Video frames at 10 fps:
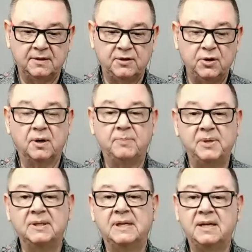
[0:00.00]
your
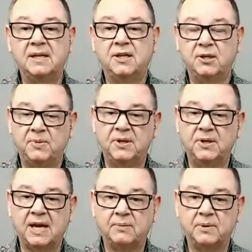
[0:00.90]
ability to
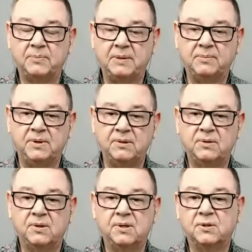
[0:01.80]
communicate with people. You
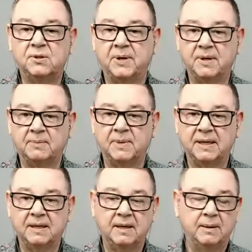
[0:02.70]
do it
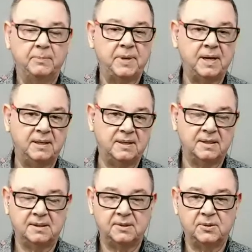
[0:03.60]
superbly. Penny
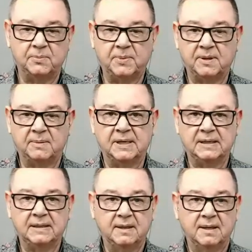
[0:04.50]
does it superbly.
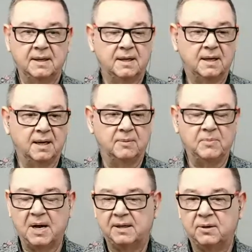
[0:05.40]

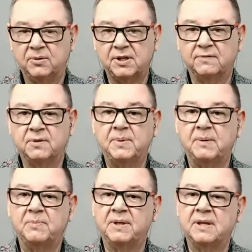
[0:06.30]
I know several
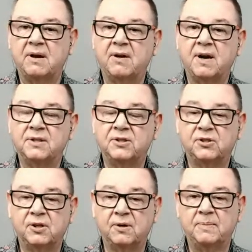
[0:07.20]
people, but there are
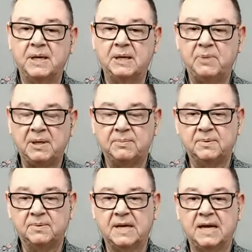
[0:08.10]
so many people
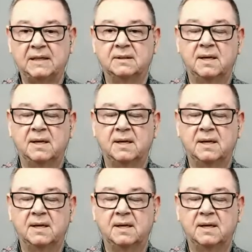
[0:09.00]
that